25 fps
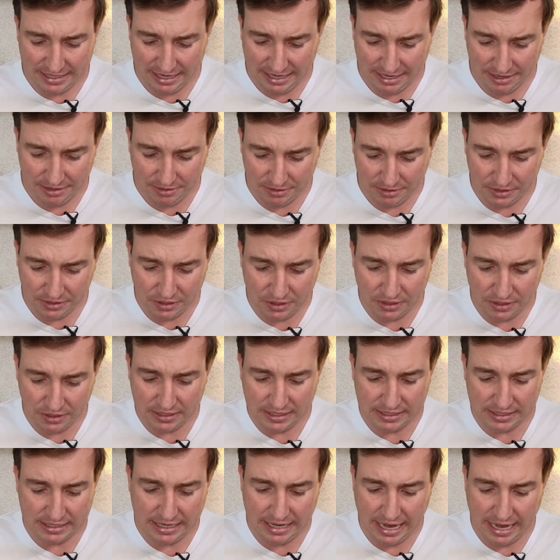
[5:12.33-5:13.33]
it as soon as
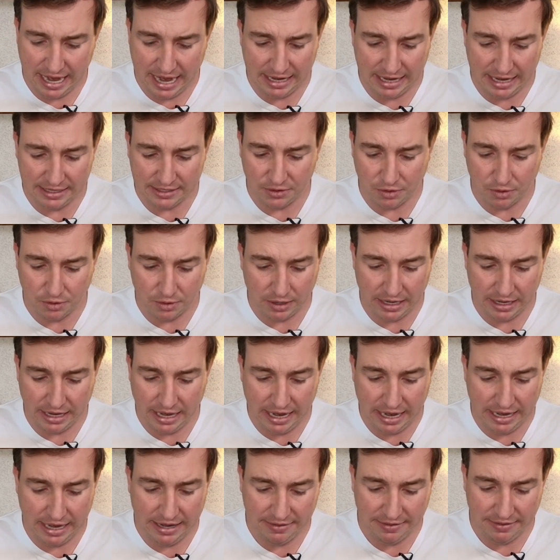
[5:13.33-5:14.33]
it's in edits or in
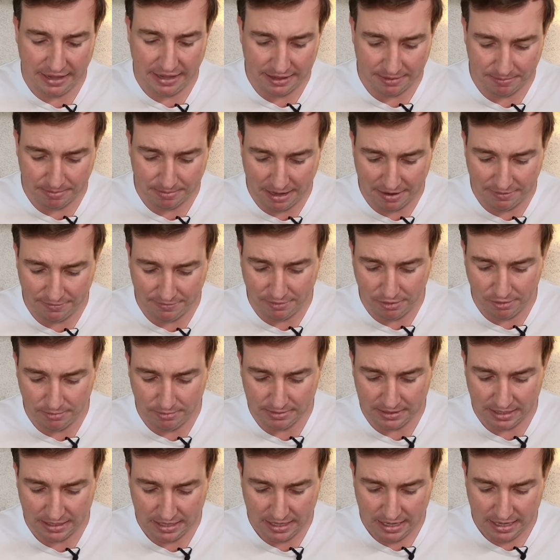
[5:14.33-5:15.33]
any of the other
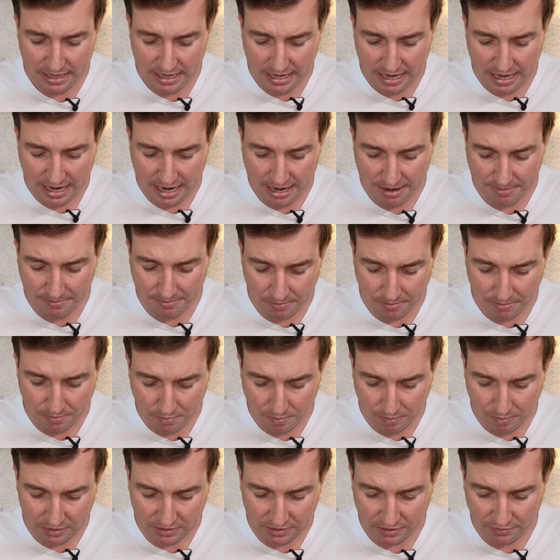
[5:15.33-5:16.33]
platforms.
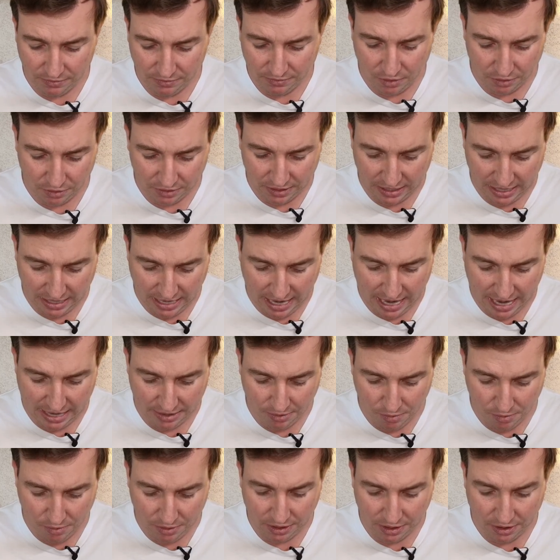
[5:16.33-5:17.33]
Once you've got the add
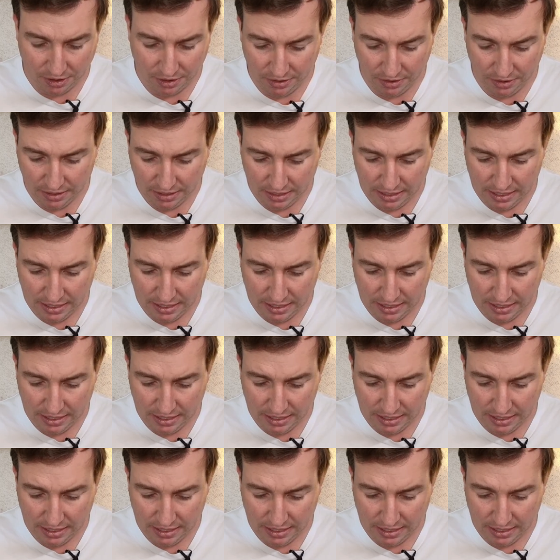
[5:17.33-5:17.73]
audio,